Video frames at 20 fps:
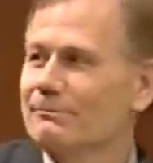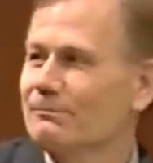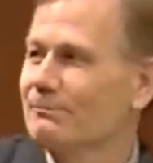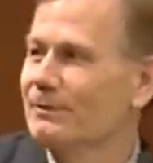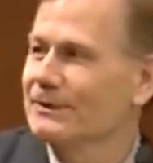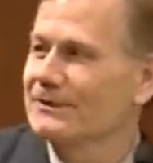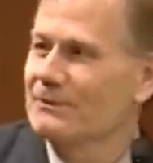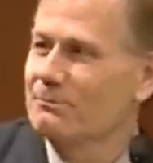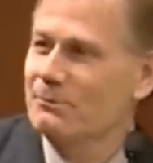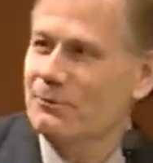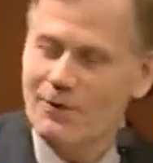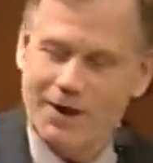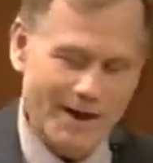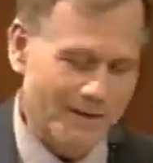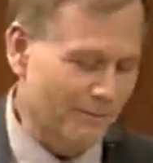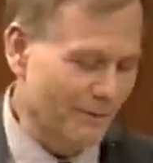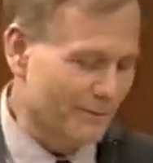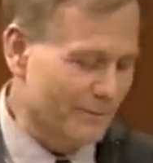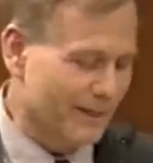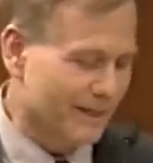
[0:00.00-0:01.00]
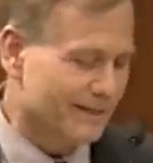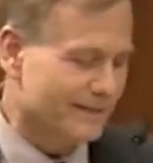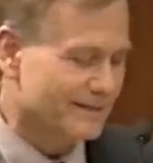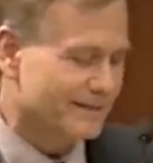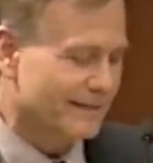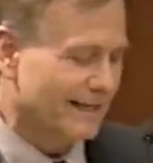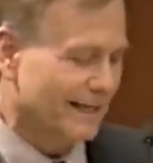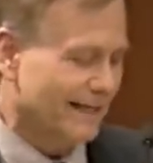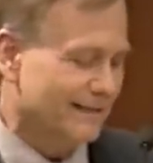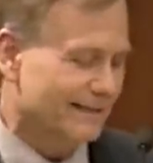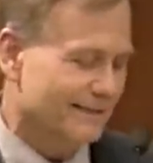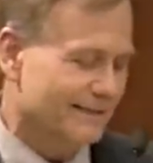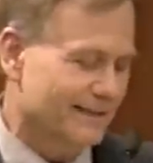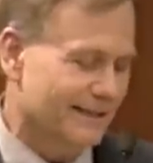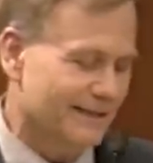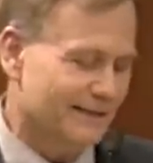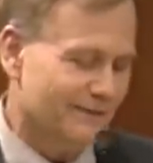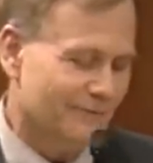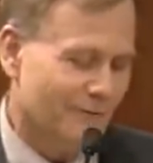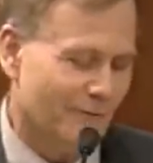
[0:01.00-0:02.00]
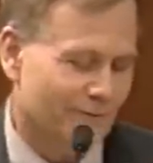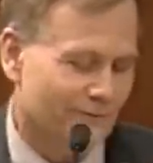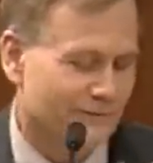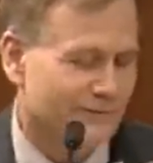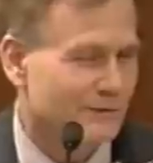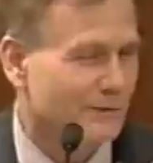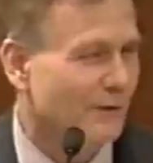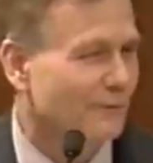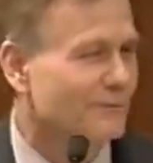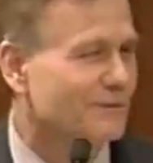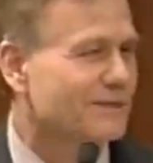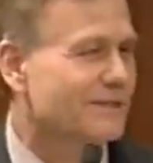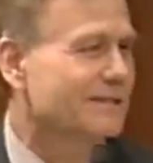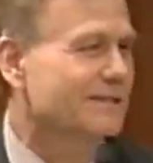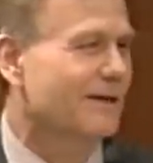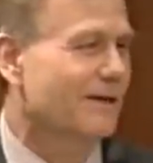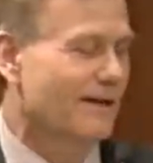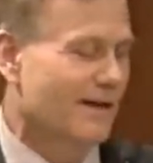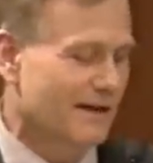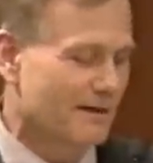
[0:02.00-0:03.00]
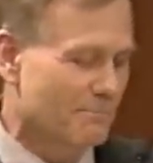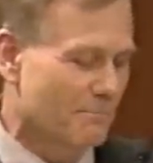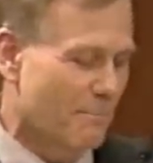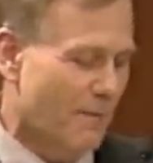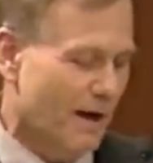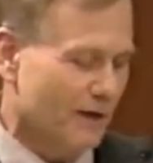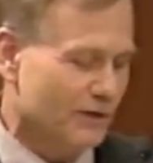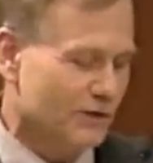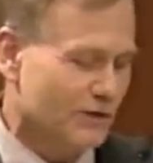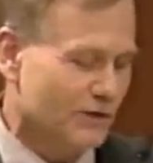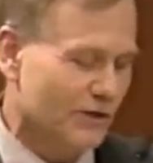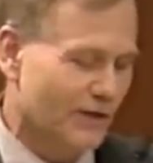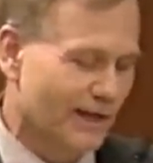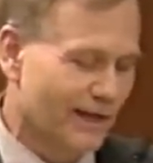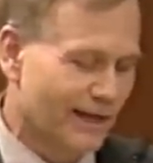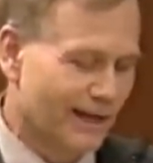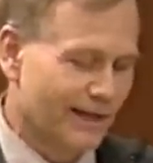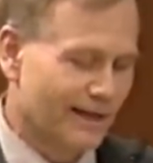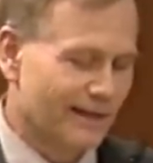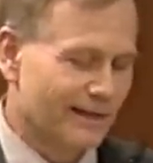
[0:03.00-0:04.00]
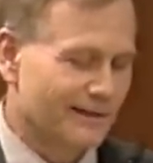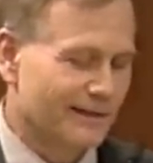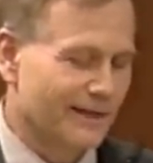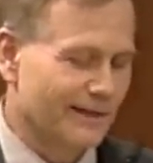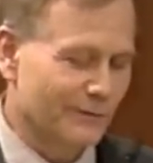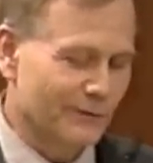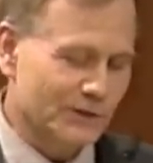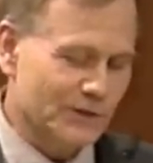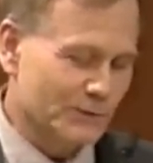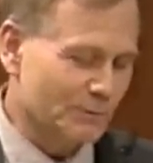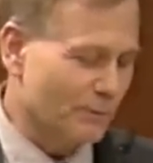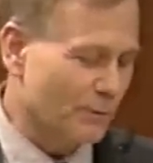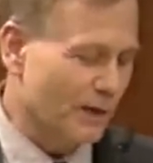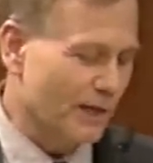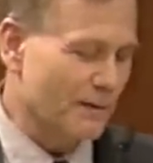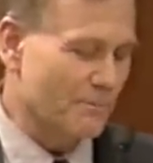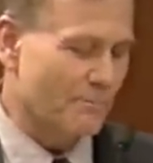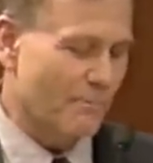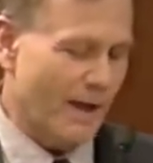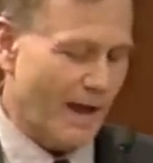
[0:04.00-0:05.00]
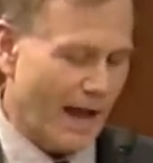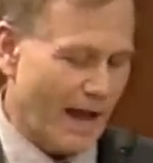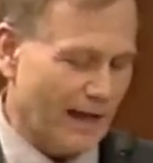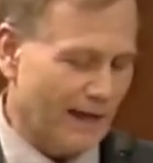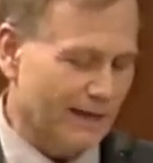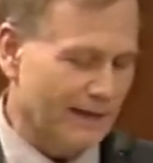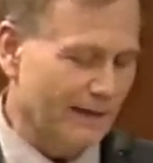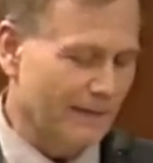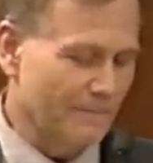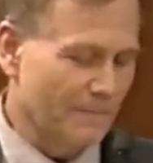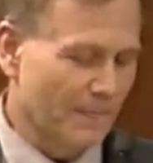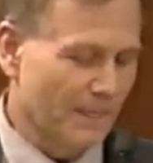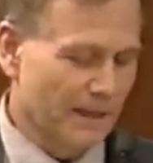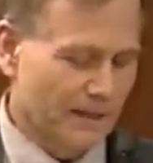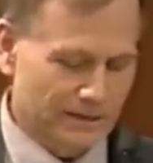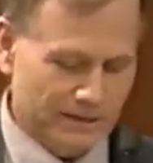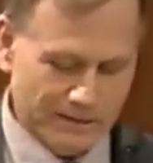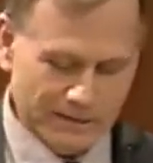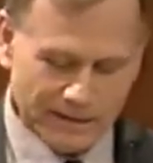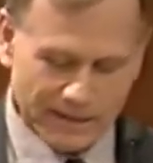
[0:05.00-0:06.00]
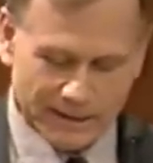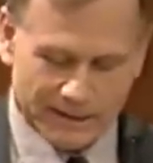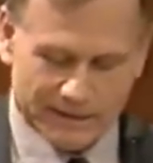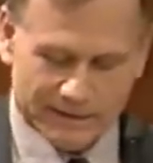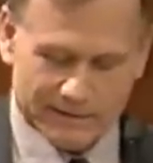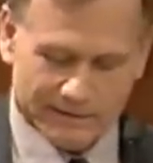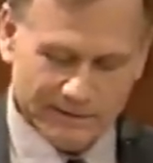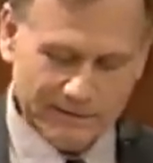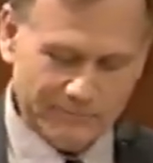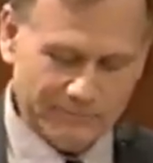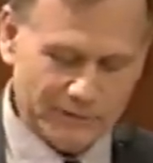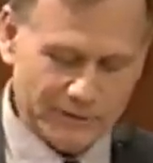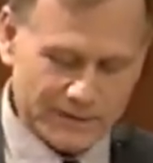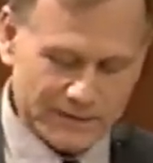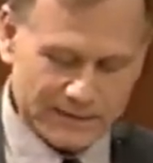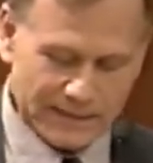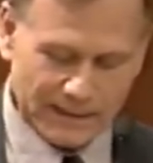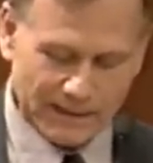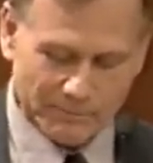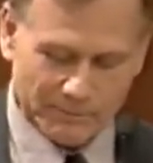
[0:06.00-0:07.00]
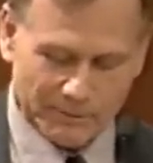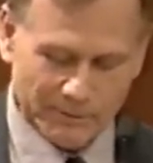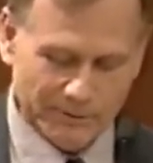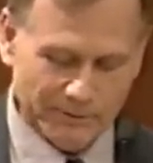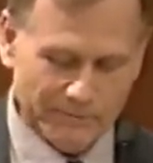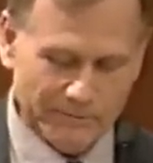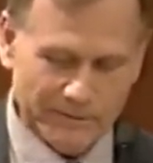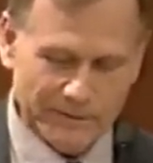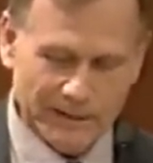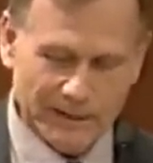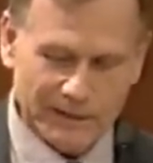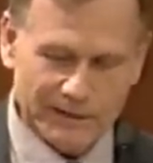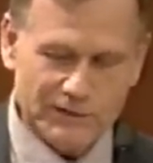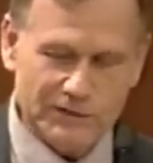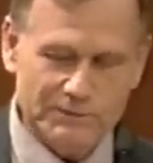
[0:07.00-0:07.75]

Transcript: But the problem is that these surfaces are like mush. They don't spring back. like, for example, a